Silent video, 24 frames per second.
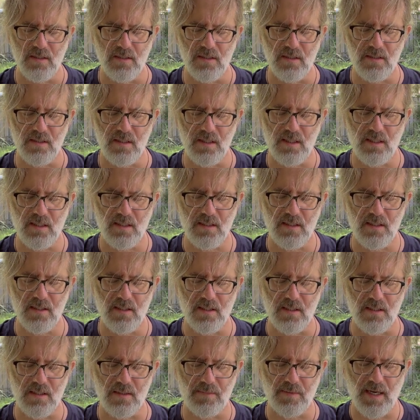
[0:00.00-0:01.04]
just into
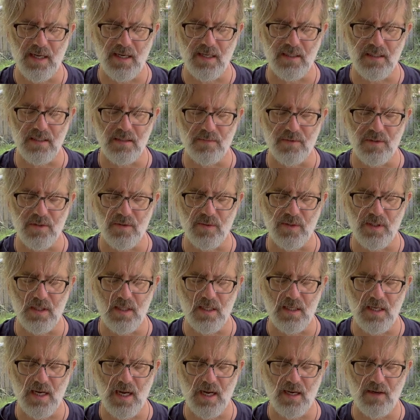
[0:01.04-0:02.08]
the space between the
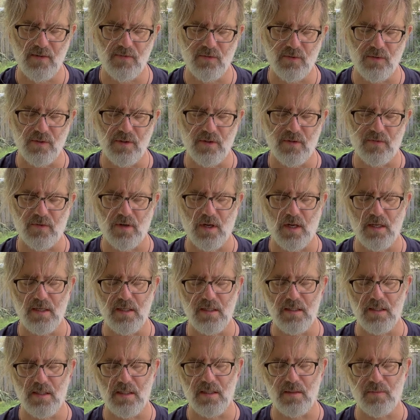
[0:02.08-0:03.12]
navel and the front
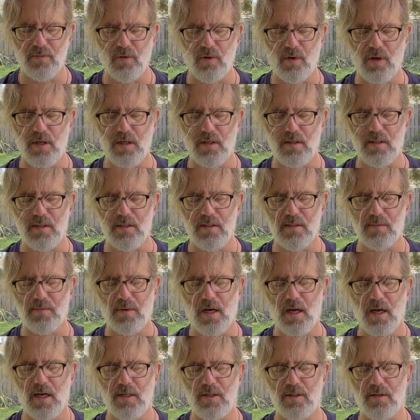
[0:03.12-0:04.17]
and the point of the
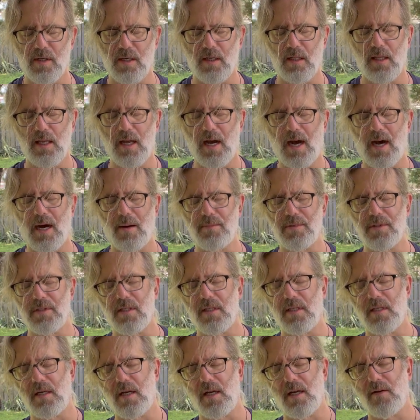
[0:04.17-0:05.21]
spine directly opposite
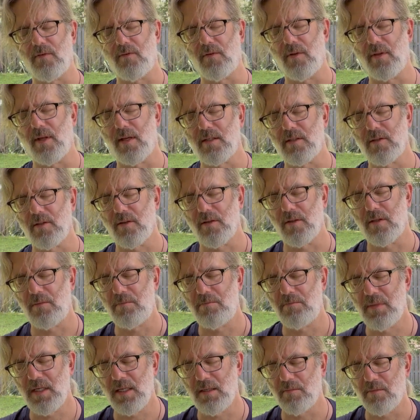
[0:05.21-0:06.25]
the navel. That's called the
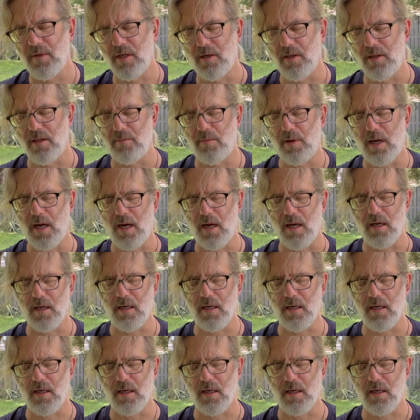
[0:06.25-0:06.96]
mingmen on the back.